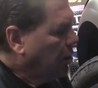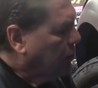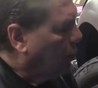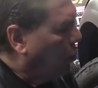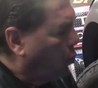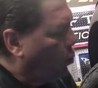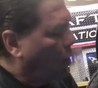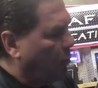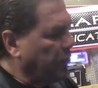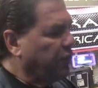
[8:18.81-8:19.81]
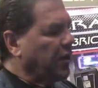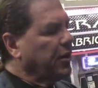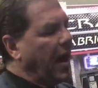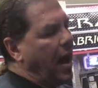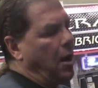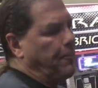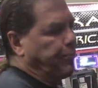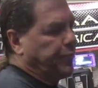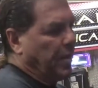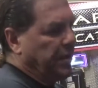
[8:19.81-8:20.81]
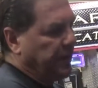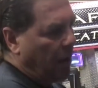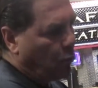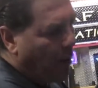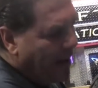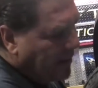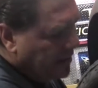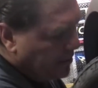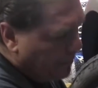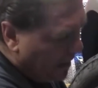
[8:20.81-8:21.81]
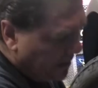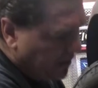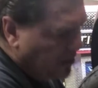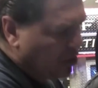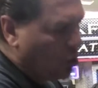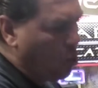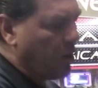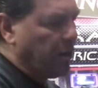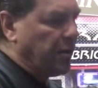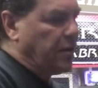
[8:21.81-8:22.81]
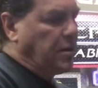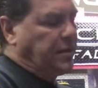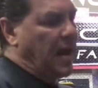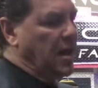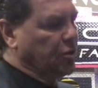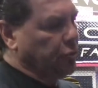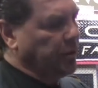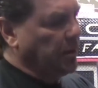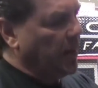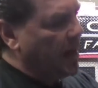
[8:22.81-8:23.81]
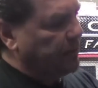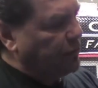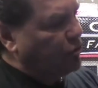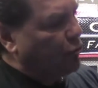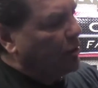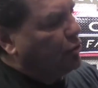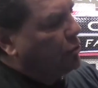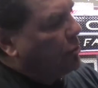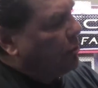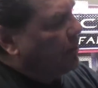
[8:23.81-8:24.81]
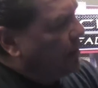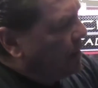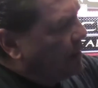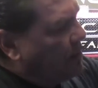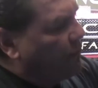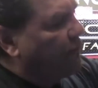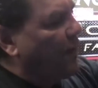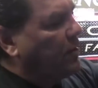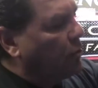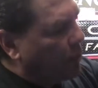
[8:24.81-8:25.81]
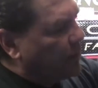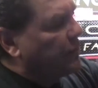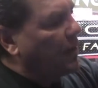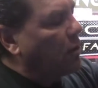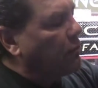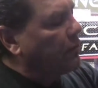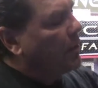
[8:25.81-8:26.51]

So what we figured out is that right at the base of this corner, there's actually a lot of structure in the fender itself.